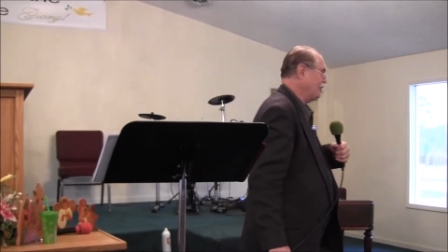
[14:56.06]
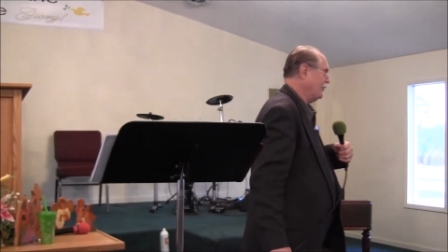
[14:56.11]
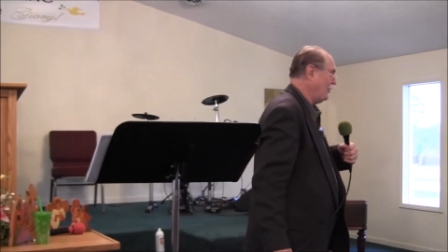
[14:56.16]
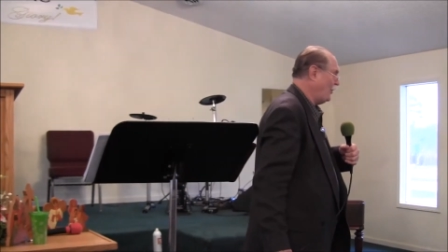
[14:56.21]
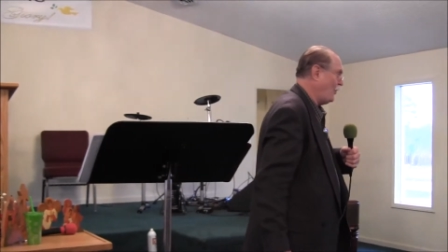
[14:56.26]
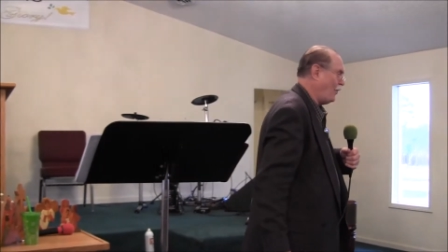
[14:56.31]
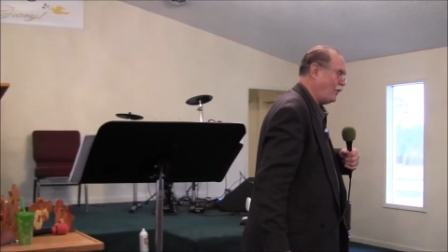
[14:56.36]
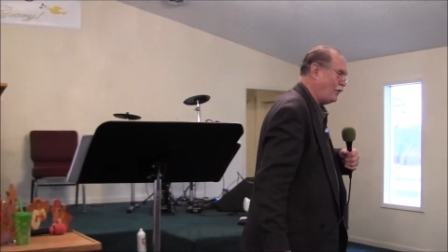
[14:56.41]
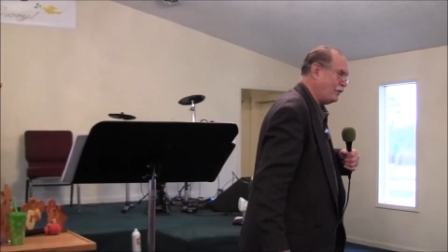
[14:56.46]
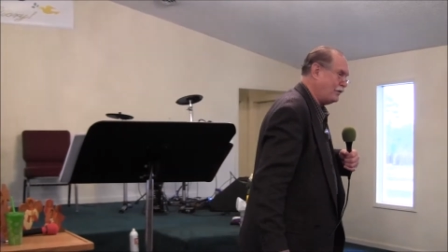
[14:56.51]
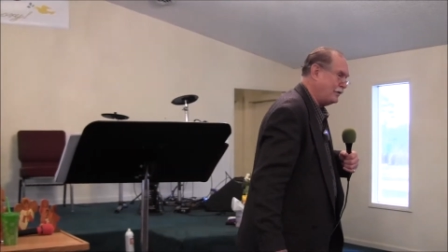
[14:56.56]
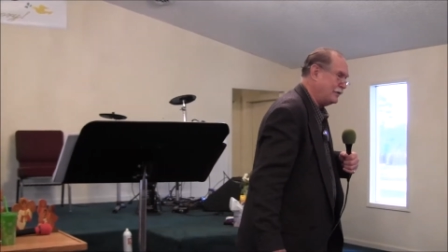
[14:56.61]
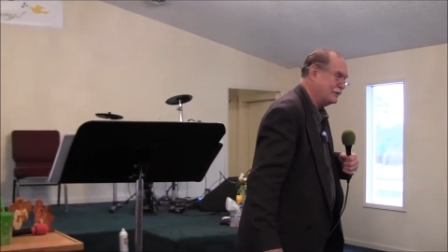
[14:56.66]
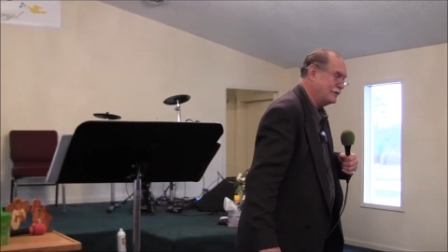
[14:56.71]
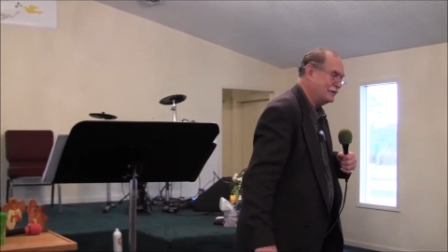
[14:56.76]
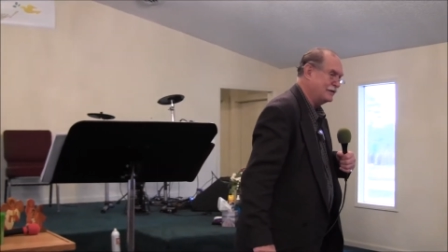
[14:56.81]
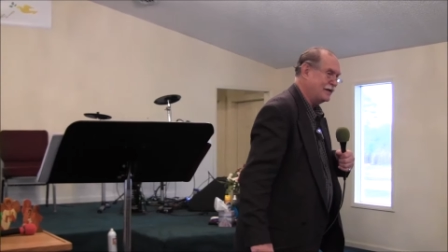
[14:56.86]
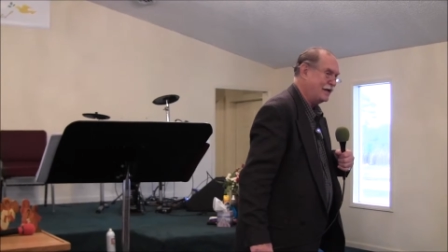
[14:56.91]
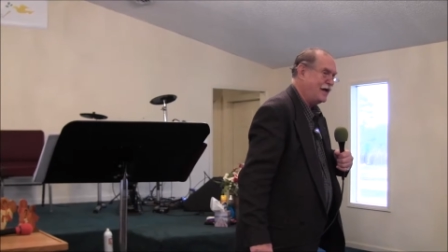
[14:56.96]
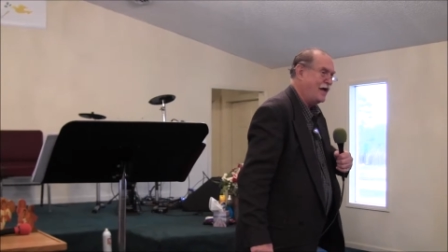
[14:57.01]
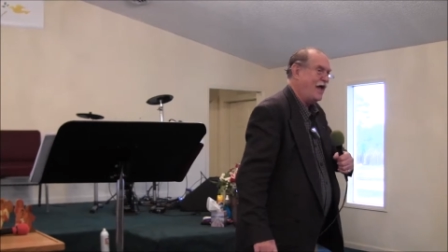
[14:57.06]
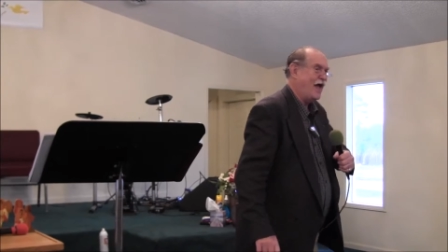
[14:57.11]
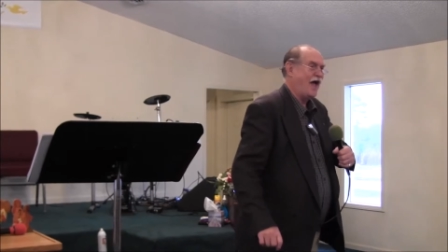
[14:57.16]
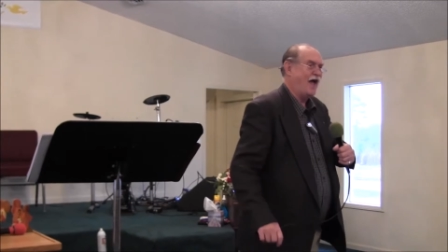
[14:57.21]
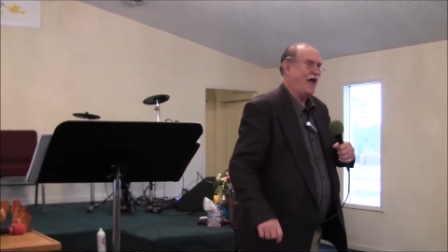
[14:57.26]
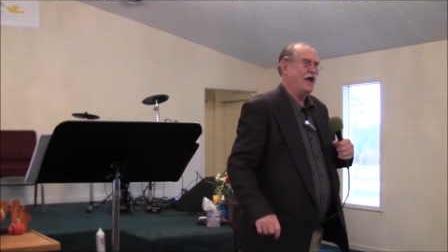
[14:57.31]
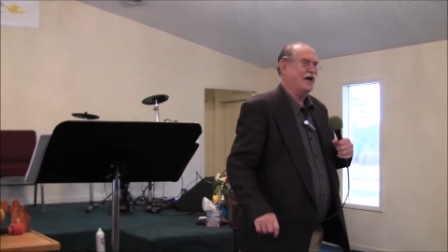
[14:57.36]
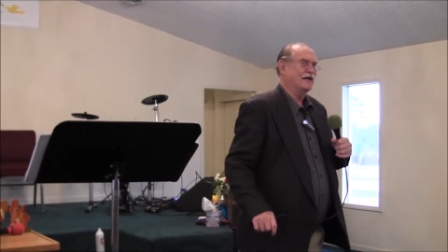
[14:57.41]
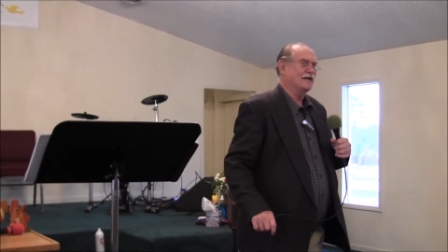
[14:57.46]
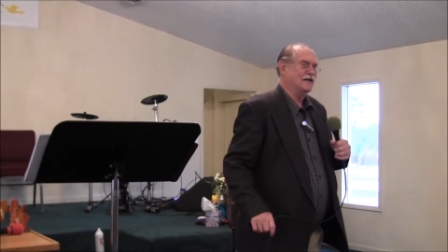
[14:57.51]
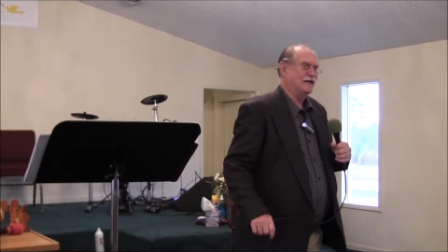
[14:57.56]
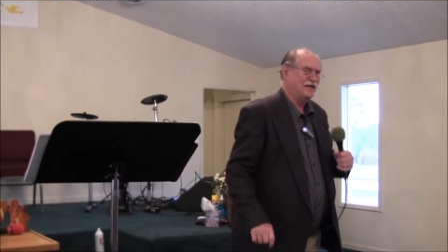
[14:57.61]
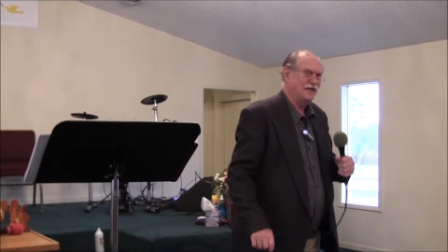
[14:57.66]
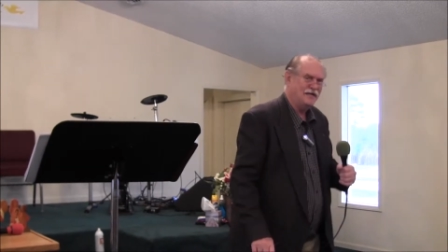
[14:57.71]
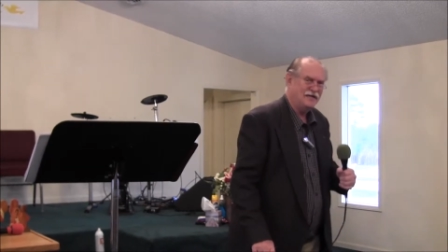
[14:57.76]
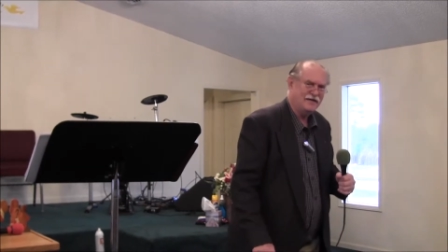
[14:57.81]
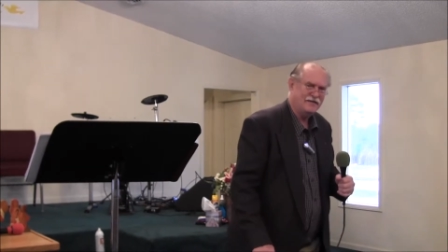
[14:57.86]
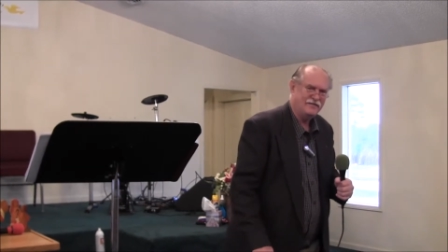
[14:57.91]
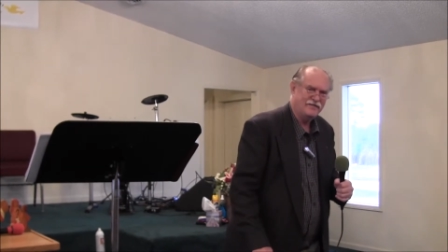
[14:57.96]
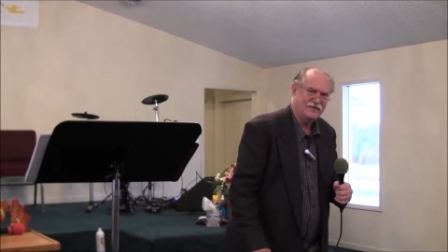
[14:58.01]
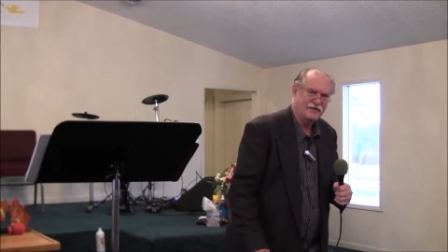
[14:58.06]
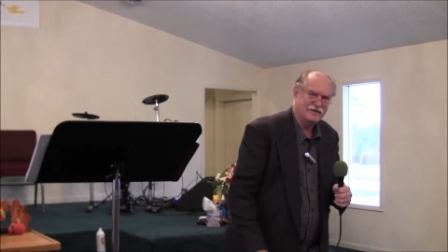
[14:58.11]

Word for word: the Lord and leave